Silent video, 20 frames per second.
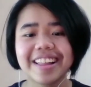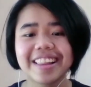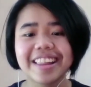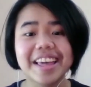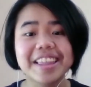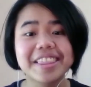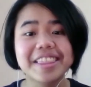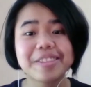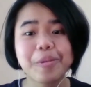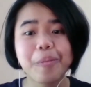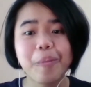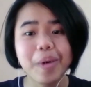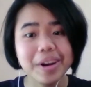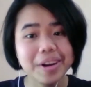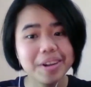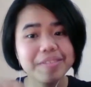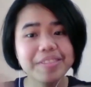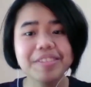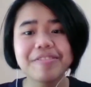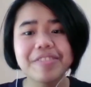Like
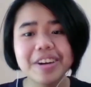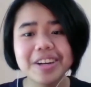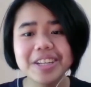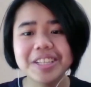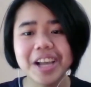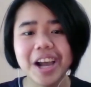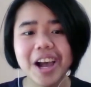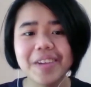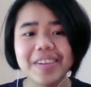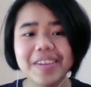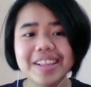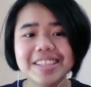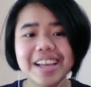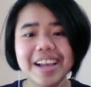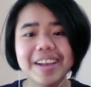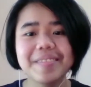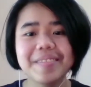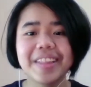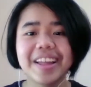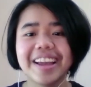one of the first comments,
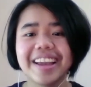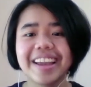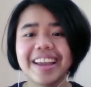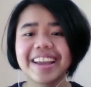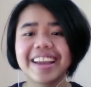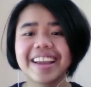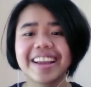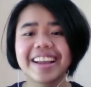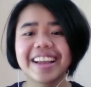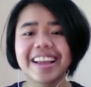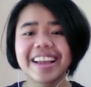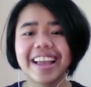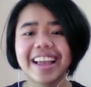I'm like,